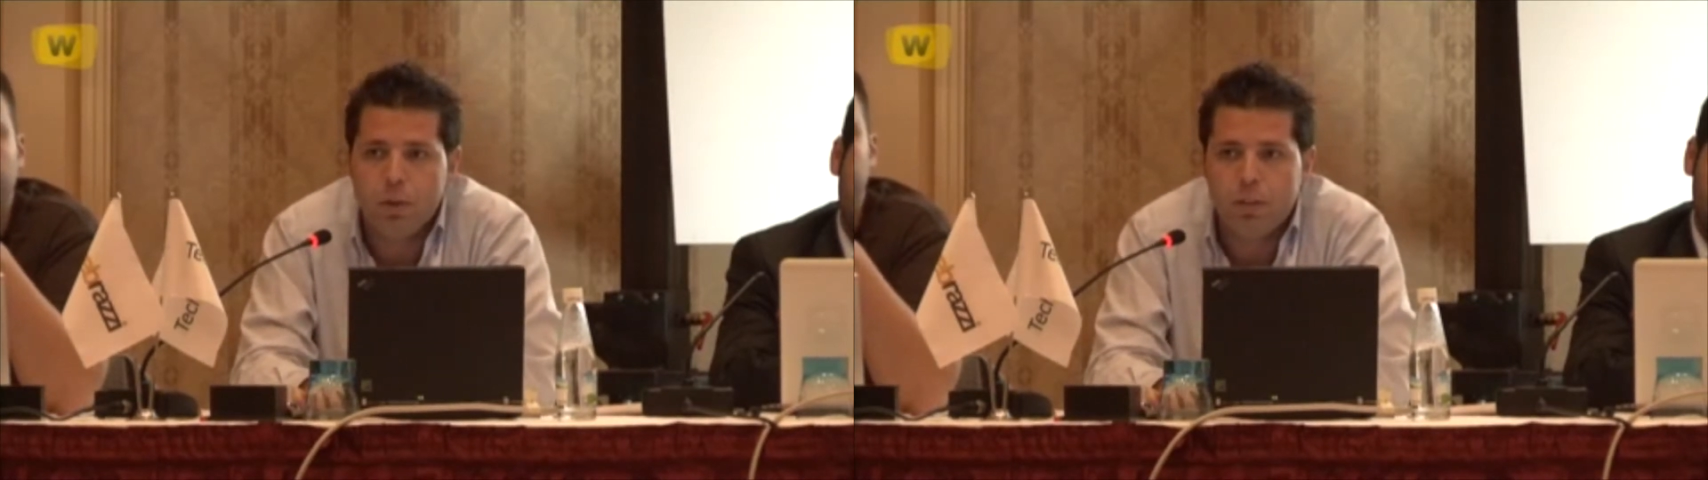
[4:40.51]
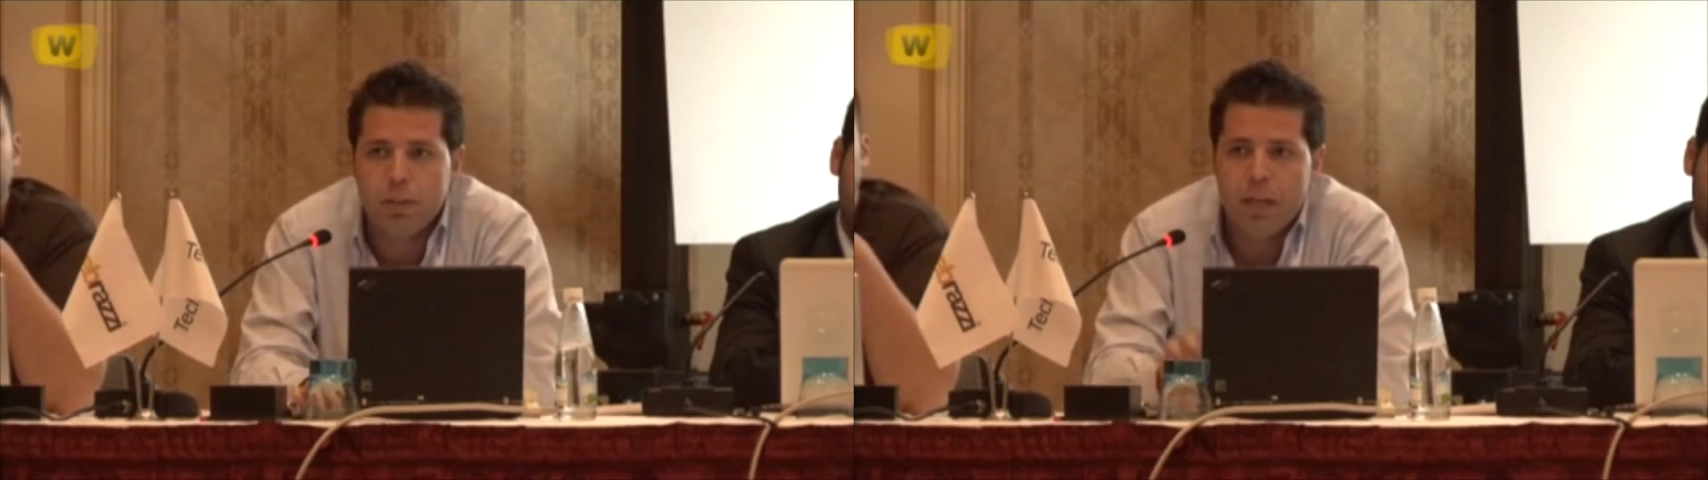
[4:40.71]

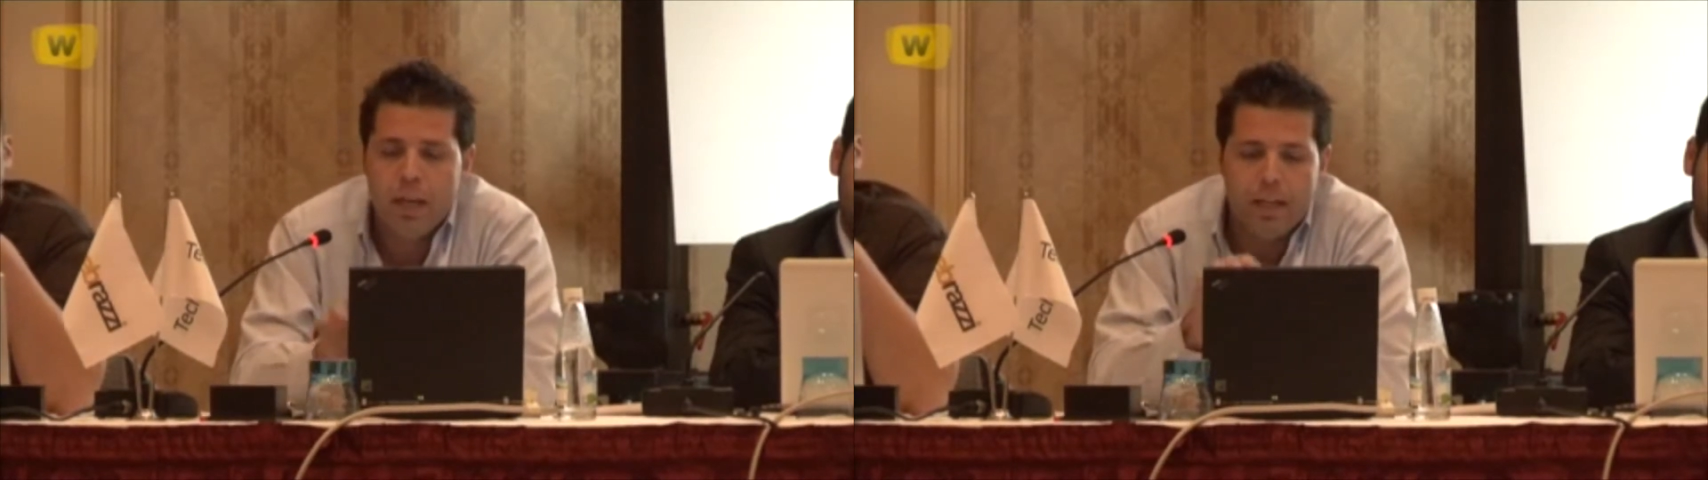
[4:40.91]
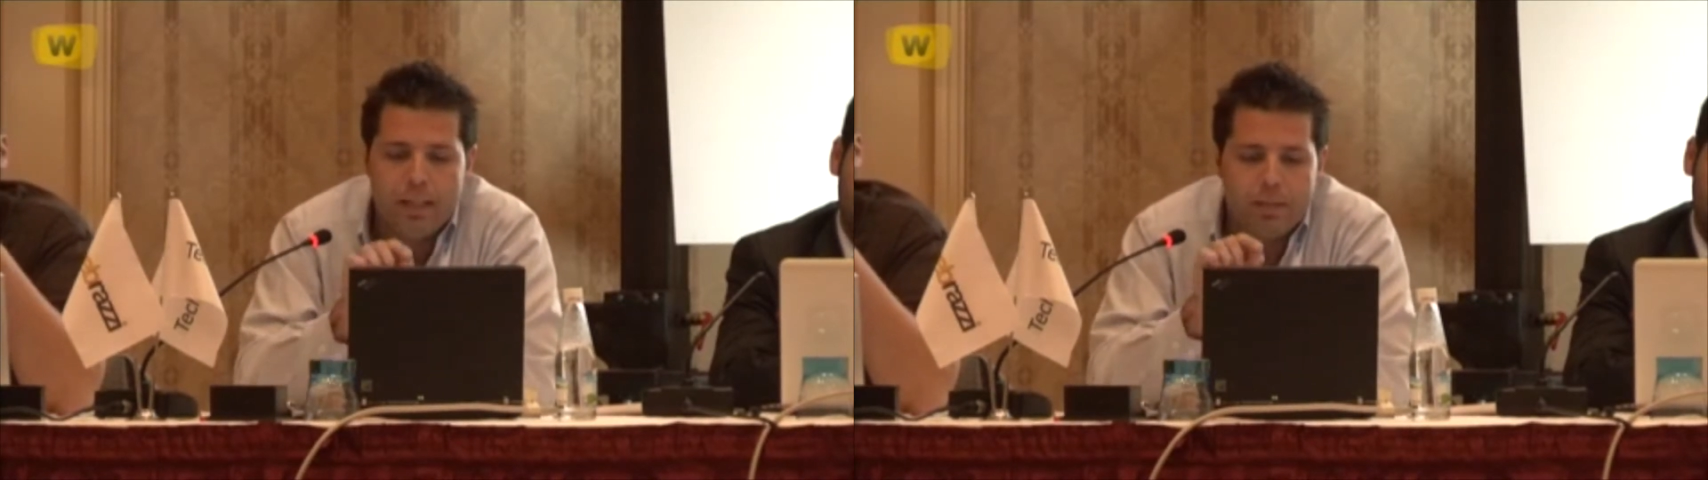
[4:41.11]
So
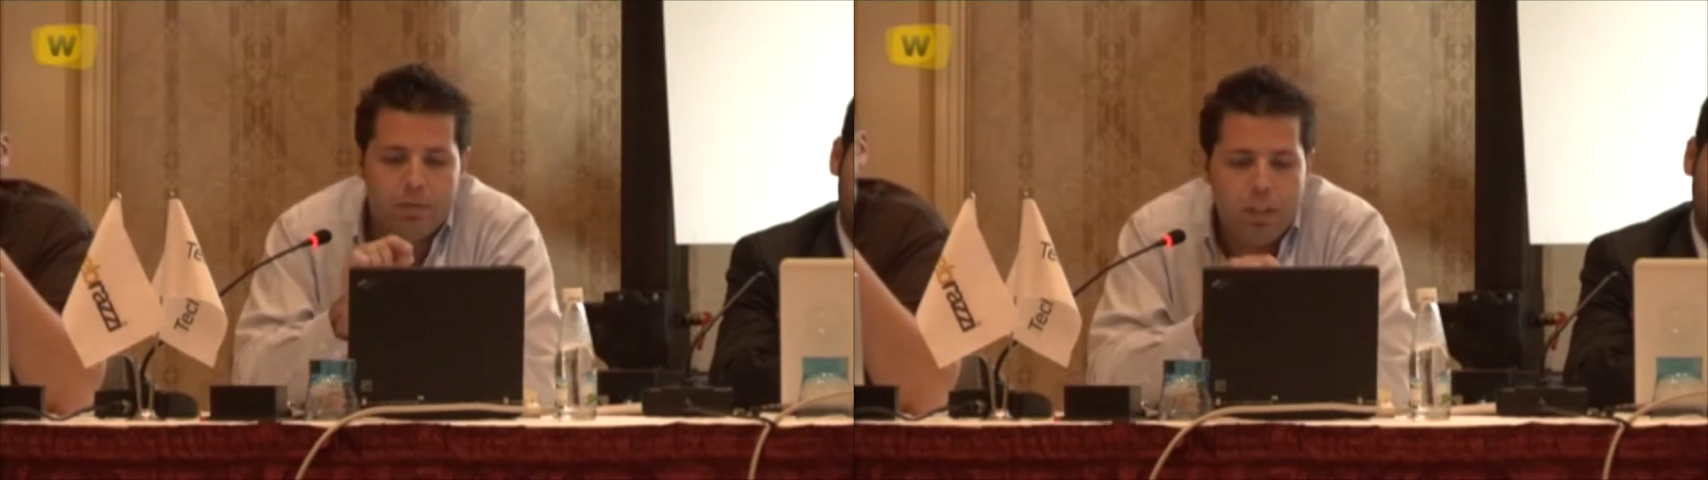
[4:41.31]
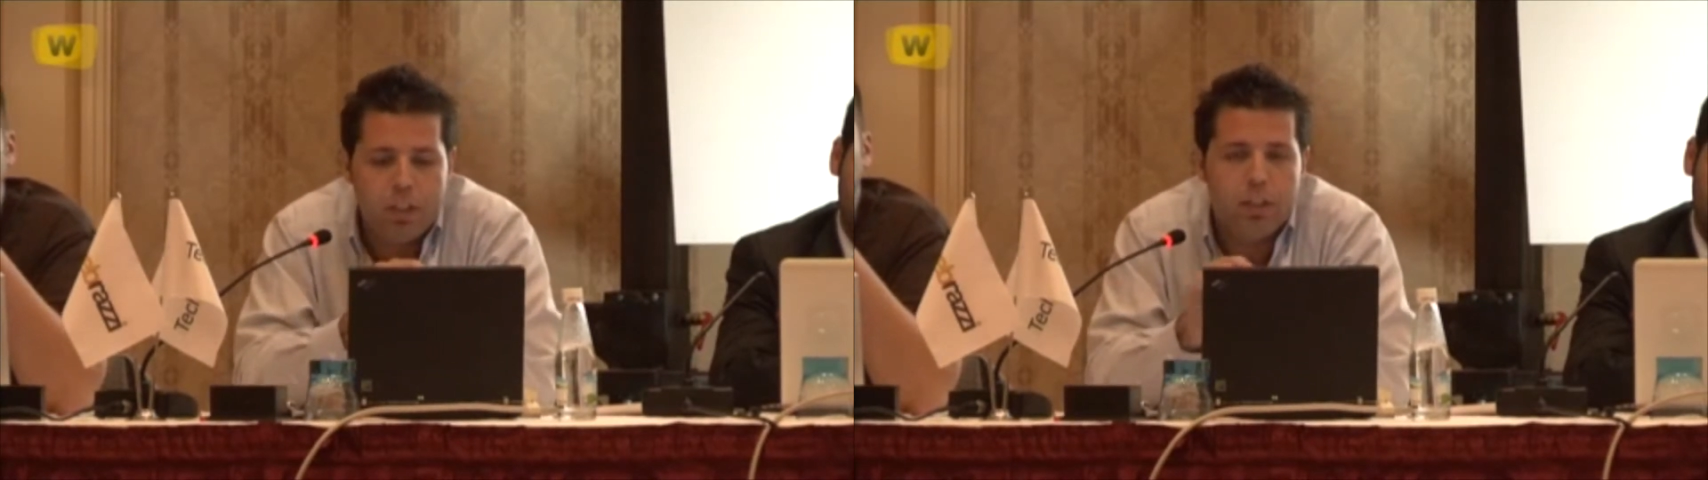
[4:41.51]
it's
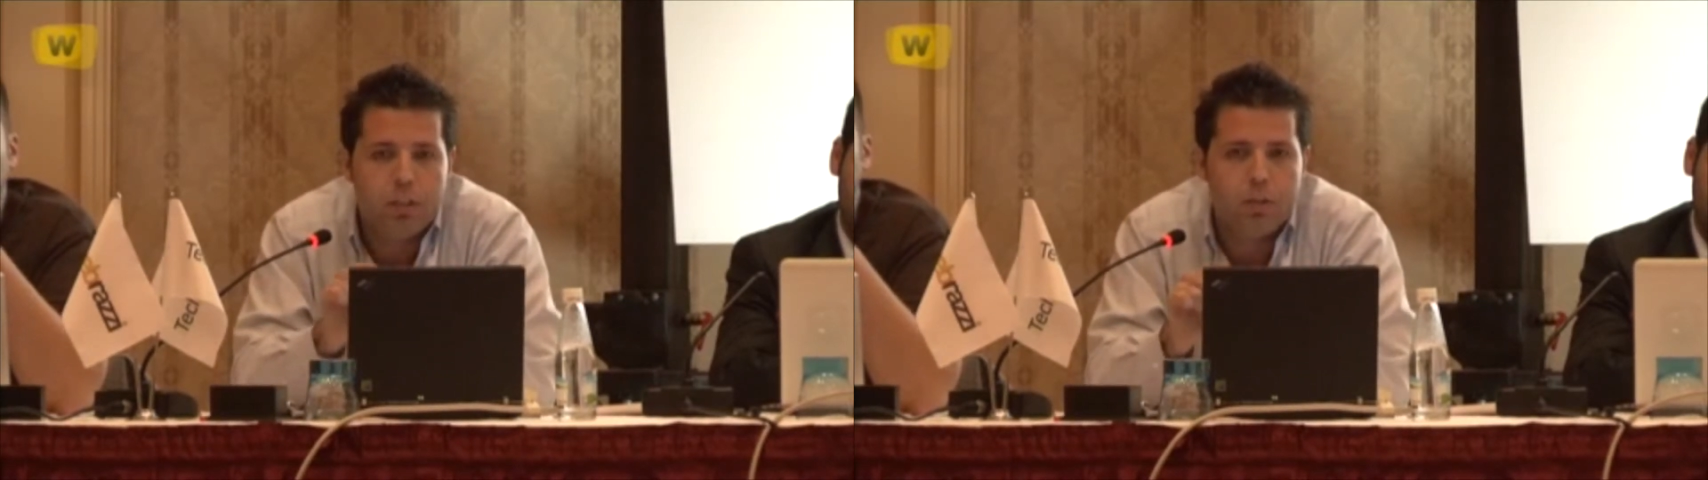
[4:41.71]
reaching